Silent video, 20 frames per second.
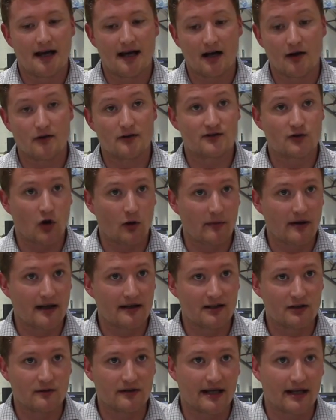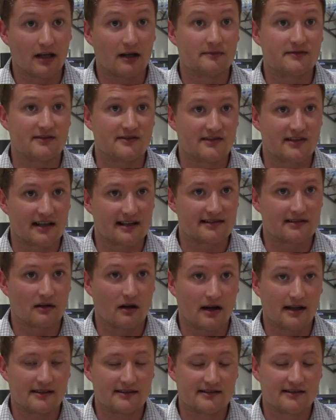At the top end, you would get up to six
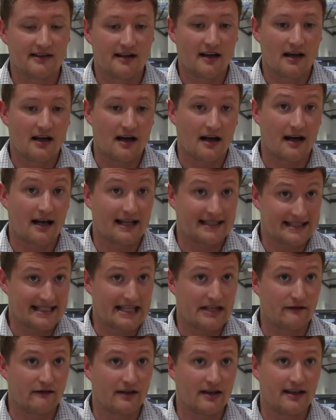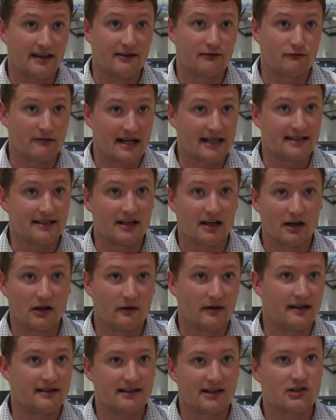lights, a TV,
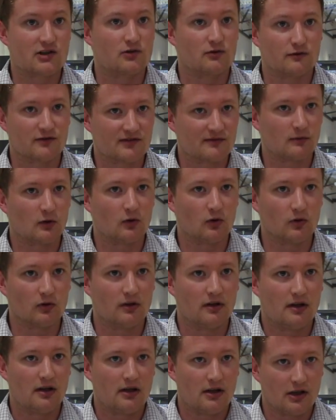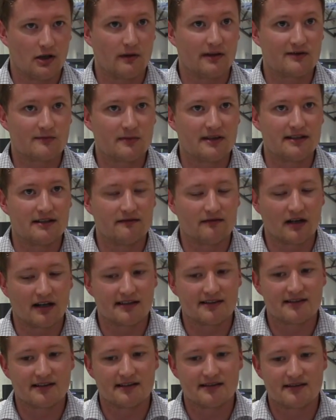radio, and additional small USB
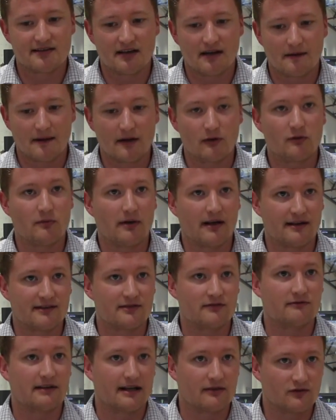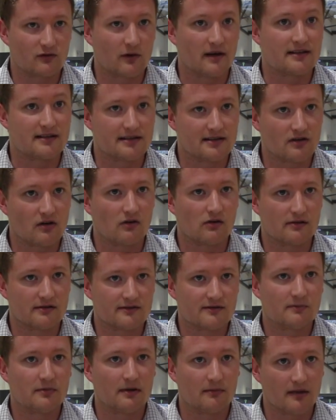devices, and they would pay us around
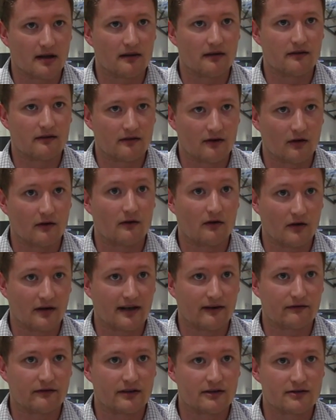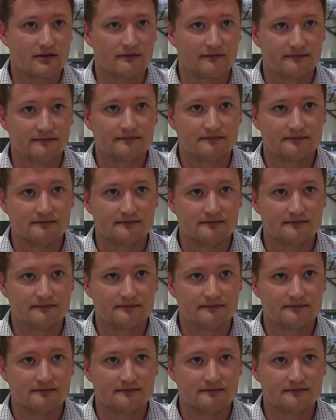$20 per month on average.